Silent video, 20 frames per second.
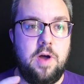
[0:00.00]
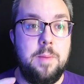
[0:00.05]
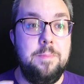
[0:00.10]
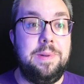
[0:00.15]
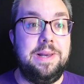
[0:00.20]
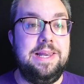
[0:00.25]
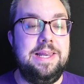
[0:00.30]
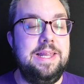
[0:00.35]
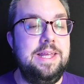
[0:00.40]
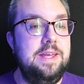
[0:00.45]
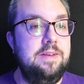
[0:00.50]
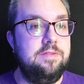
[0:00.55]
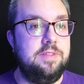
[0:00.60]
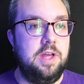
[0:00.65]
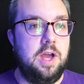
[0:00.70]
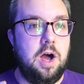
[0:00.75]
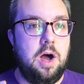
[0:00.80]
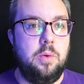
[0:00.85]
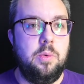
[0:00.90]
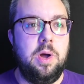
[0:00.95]
I believe the
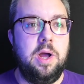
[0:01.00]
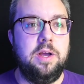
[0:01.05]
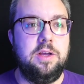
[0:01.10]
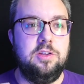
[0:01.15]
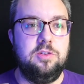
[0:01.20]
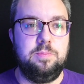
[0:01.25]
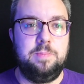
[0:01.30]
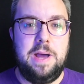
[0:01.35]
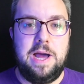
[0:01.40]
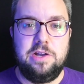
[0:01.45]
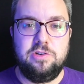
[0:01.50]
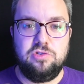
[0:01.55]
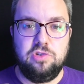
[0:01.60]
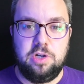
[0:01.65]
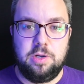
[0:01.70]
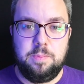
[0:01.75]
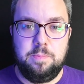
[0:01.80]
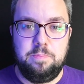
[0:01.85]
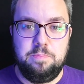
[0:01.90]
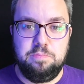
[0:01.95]
artwork is
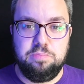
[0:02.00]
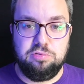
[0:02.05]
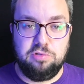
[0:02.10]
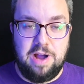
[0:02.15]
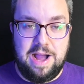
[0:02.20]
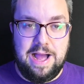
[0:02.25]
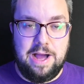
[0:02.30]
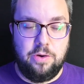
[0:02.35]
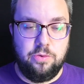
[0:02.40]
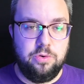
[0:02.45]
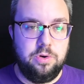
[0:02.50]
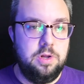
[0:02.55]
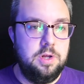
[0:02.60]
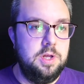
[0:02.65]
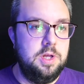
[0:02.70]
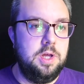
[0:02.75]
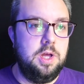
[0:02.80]
Patrick Brown,